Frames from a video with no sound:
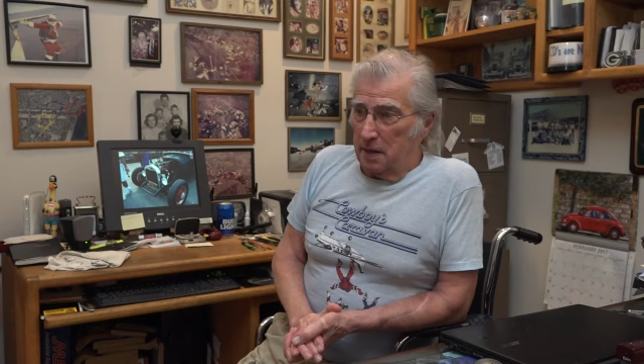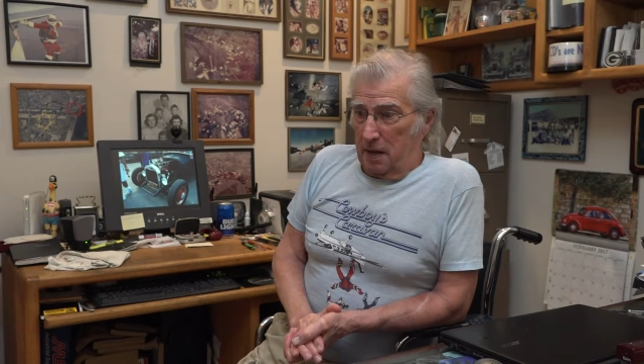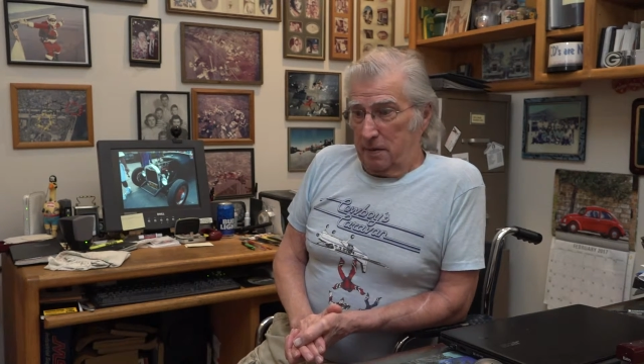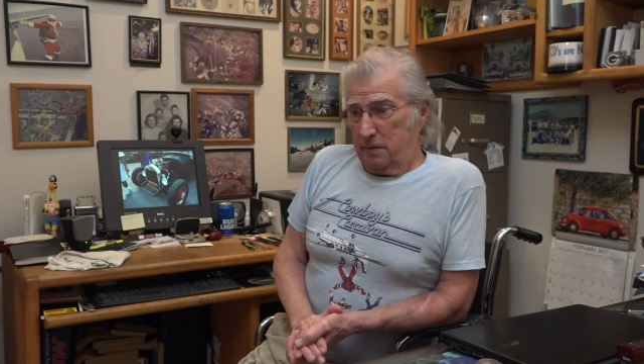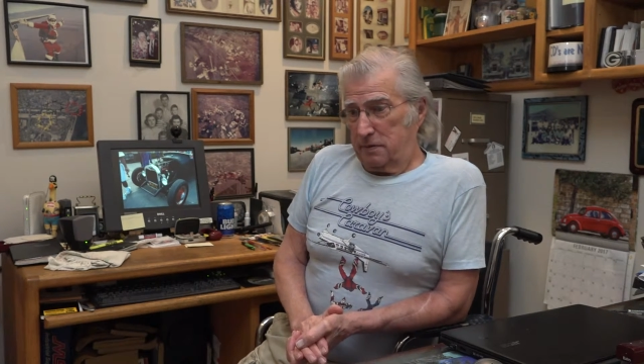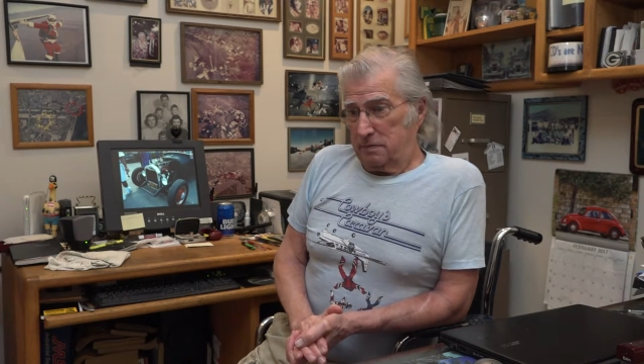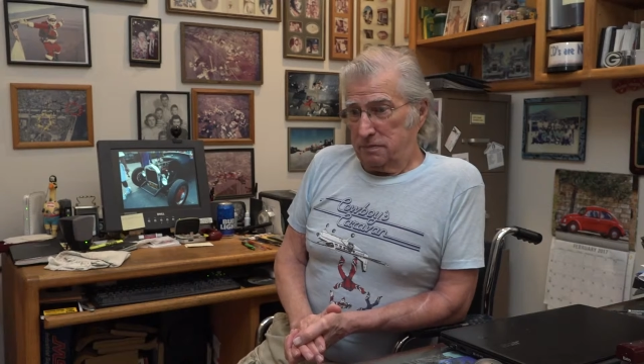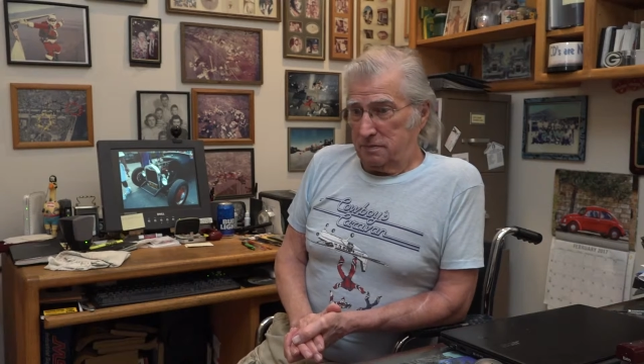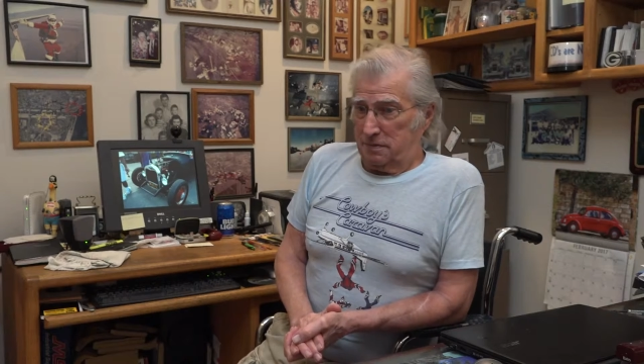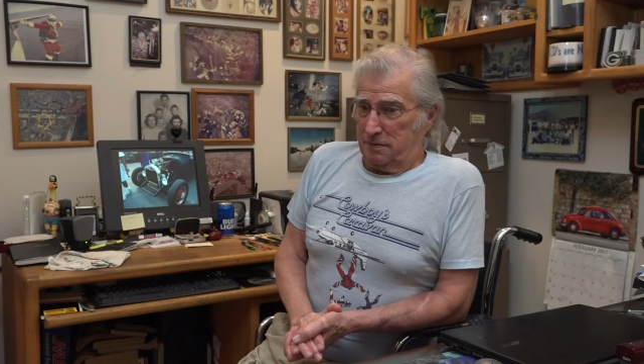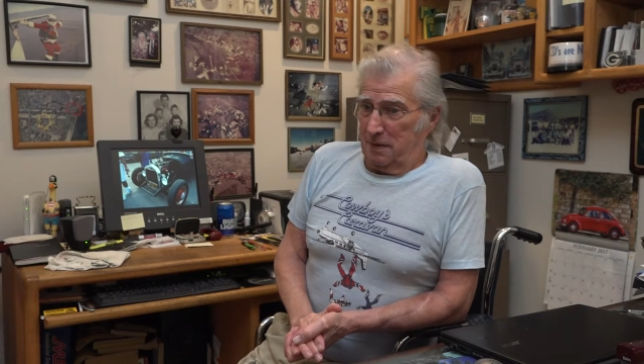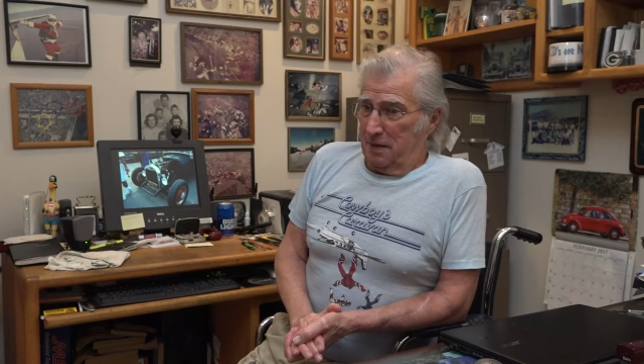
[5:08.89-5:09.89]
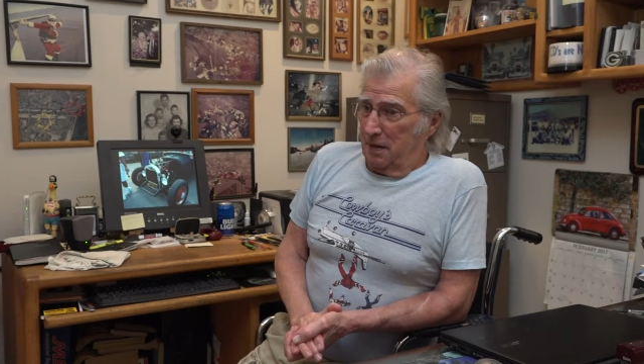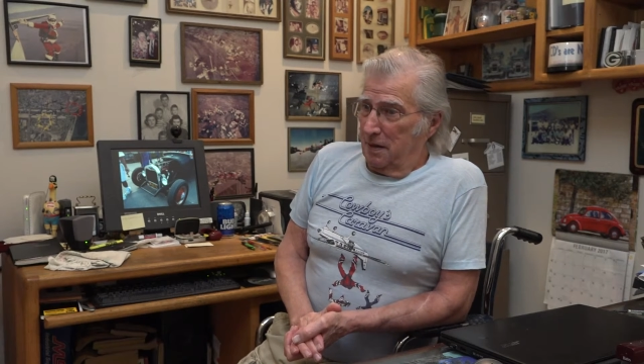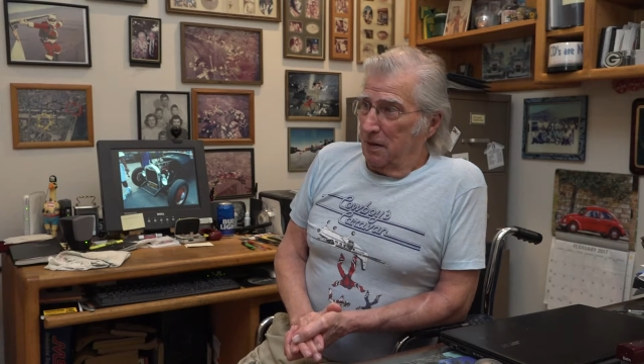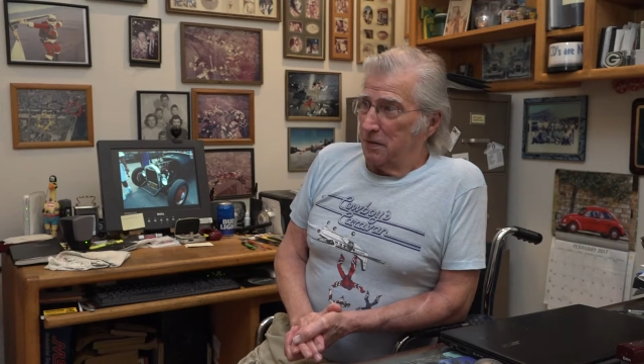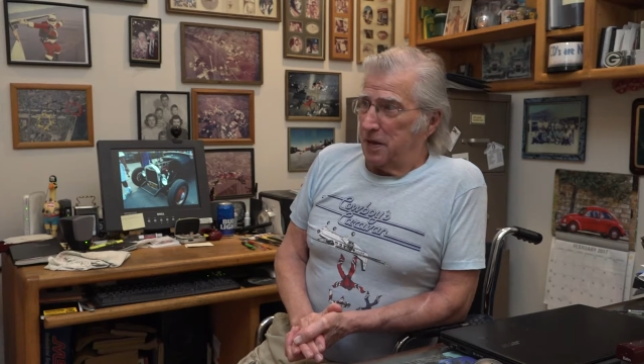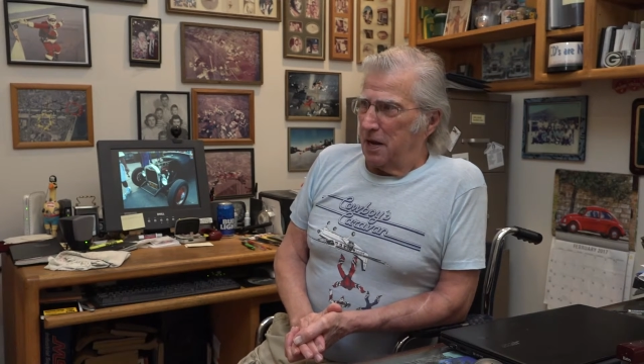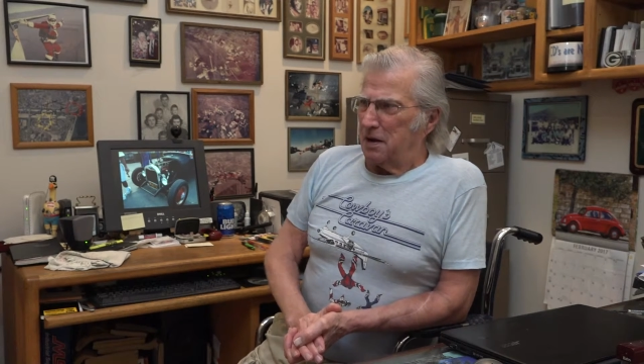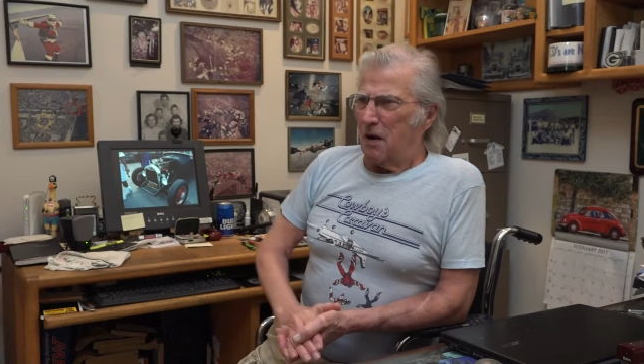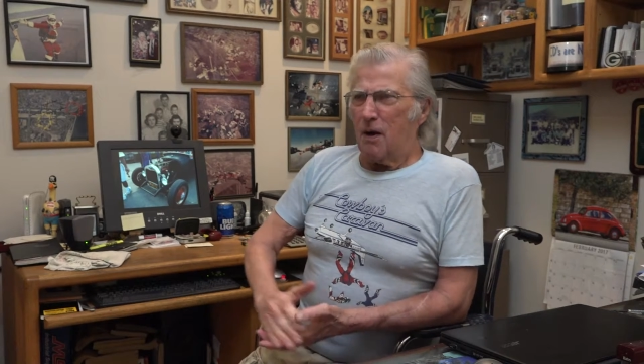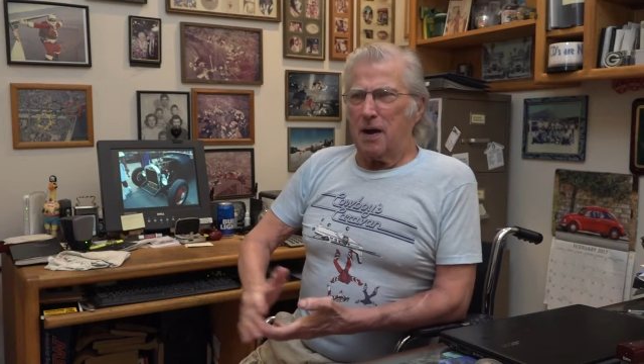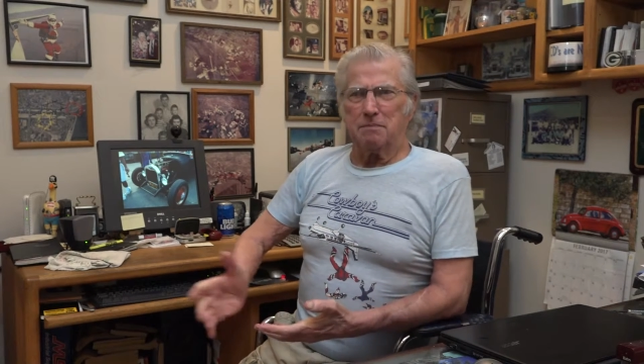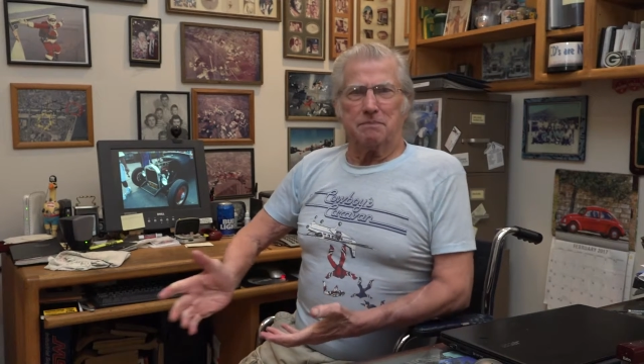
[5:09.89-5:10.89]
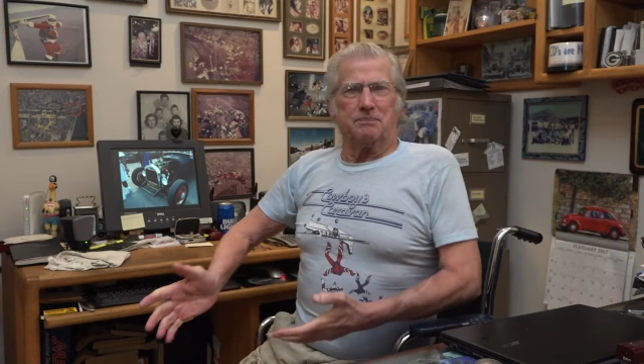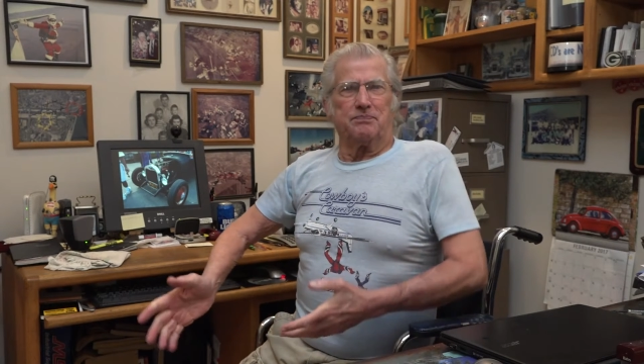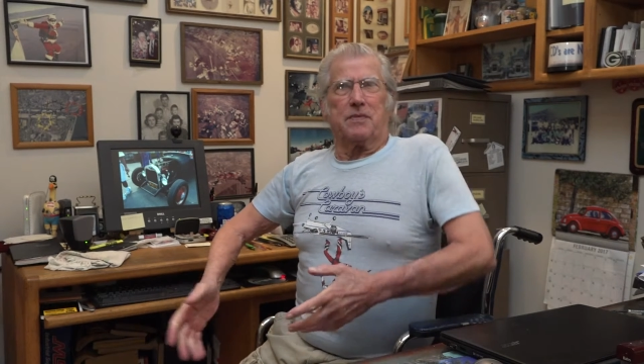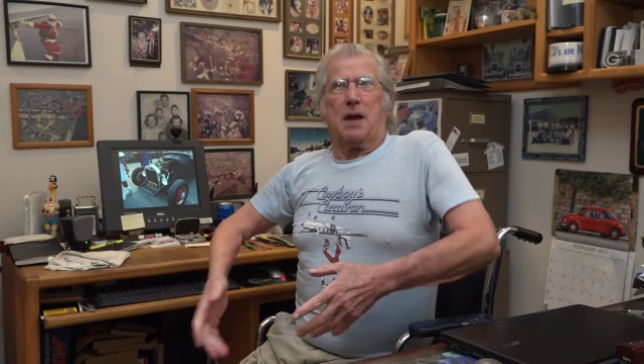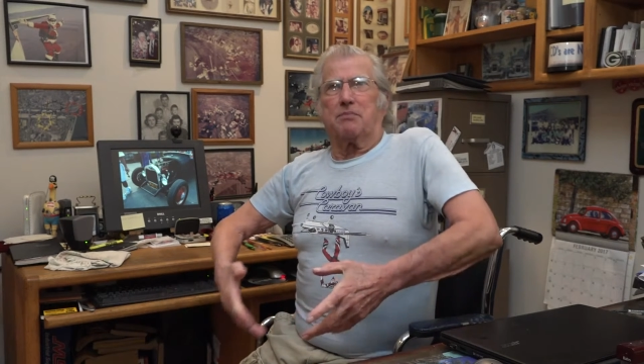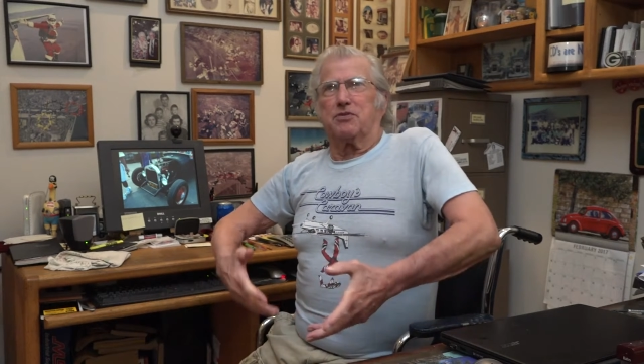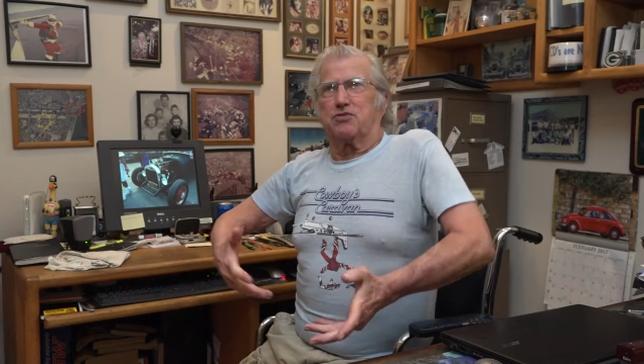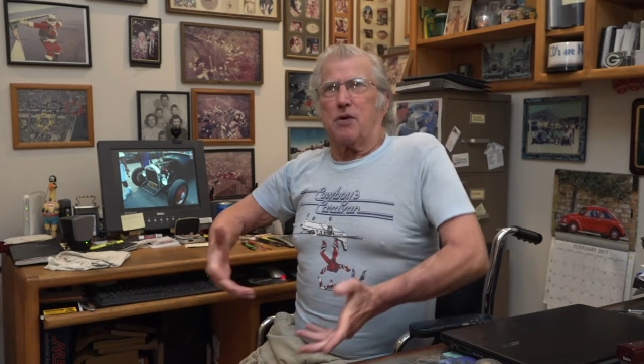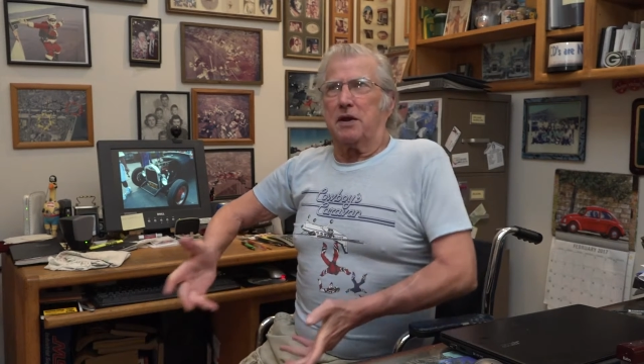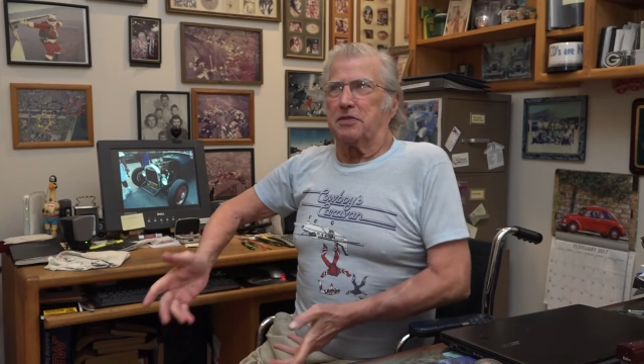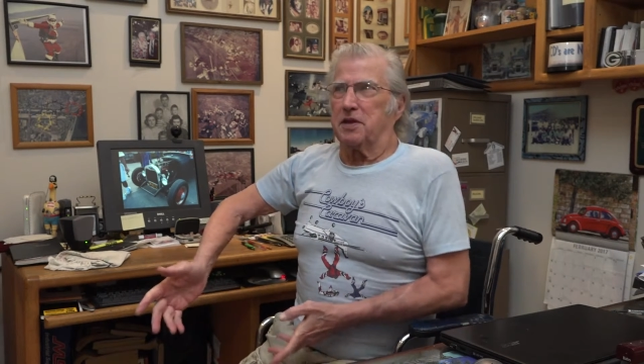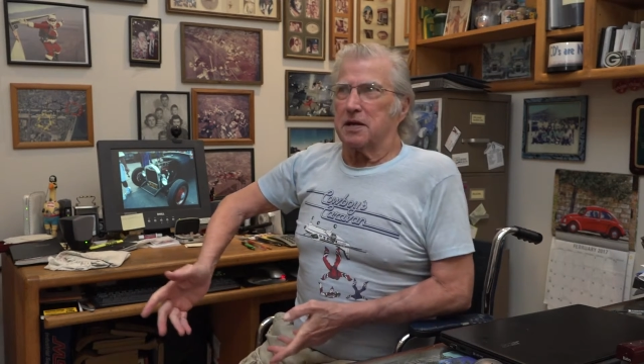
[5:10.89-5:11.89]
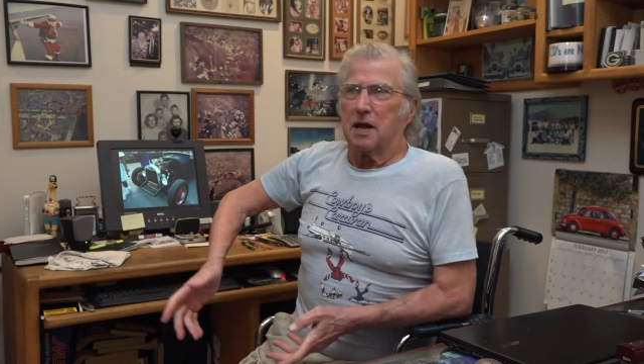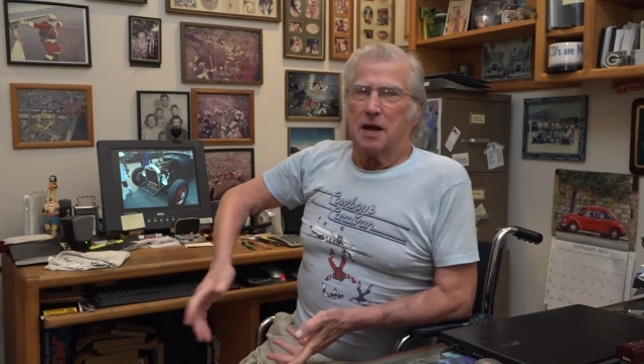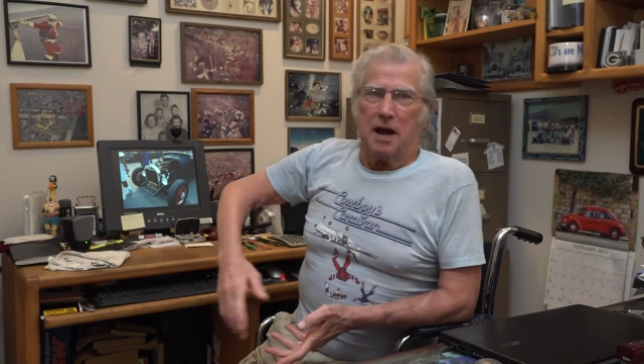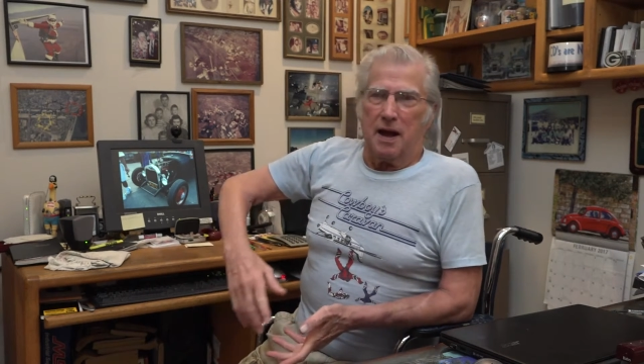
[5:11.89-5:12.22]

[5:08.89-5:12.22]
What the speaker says: I went, okay, no, I'm trying to think.